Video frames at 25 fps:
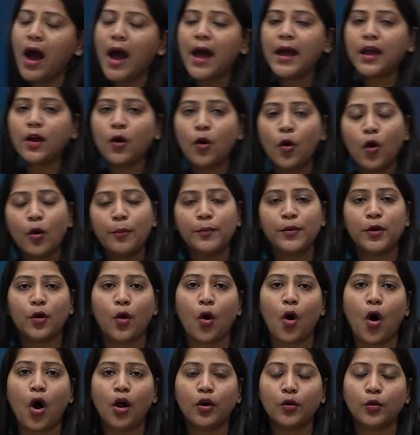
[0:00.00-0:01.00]
I hope you
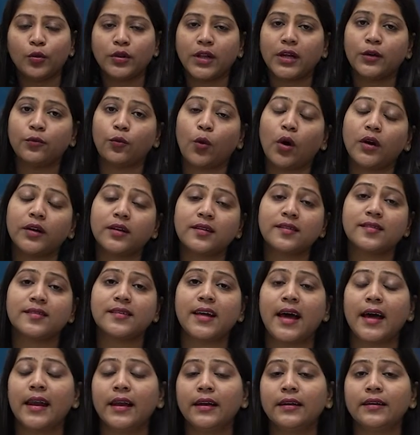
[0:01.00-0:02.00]
all know that what is
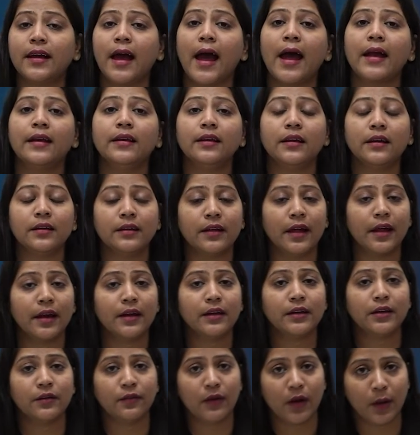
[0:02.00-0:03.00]
direct and
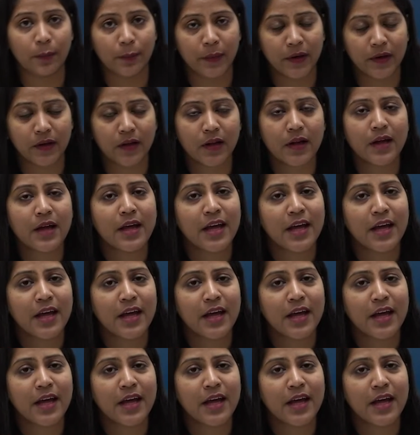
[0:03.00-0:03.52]
indirect development.